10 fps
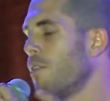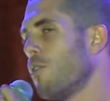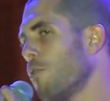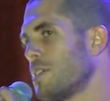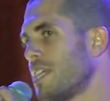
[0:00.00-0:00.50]

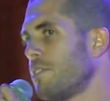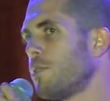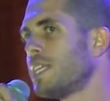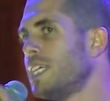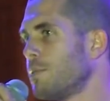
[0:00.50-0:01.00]
Almost
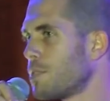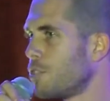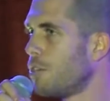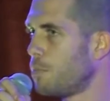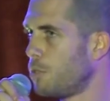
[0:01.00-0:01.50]
everyone here was
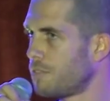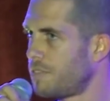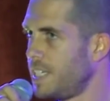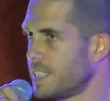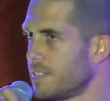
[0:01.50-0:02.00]
not born
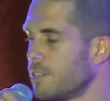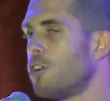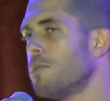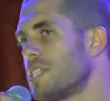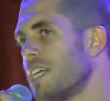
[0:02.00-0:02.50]
vegan.
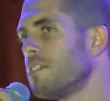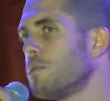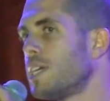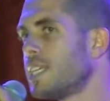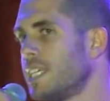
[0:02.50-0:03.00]
Almost
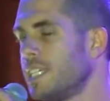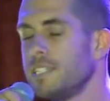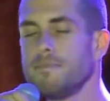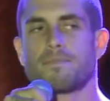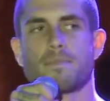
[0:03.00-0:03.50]
everyone
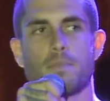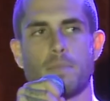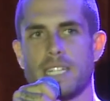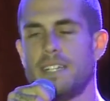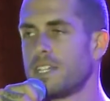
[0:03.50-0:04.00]
here
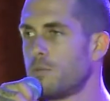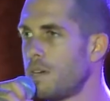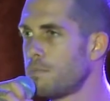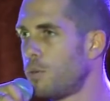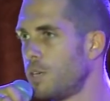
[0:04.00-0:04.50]
believed at
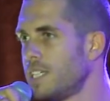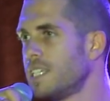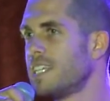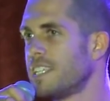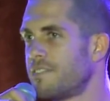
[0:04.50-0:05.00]
one
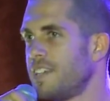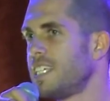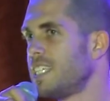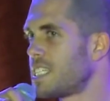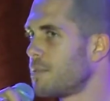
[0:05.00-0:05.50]
point that
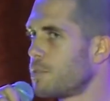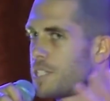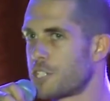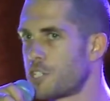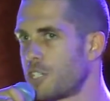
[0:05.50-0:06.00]
veganism was
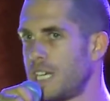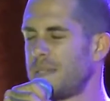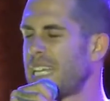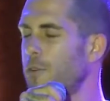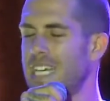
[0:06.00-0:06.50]
extreme
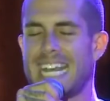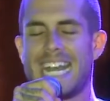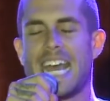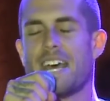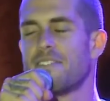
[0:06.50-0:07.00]
and that would
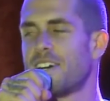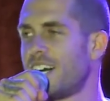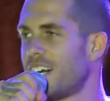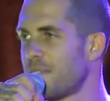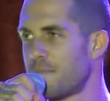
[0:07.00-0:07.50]

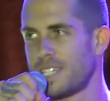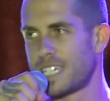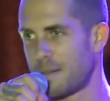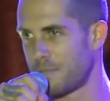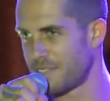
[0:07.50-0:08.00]
never
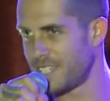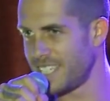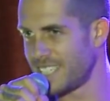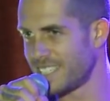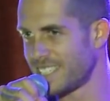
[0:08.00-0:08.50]
become a
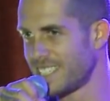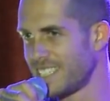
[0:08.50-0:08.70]
vegan.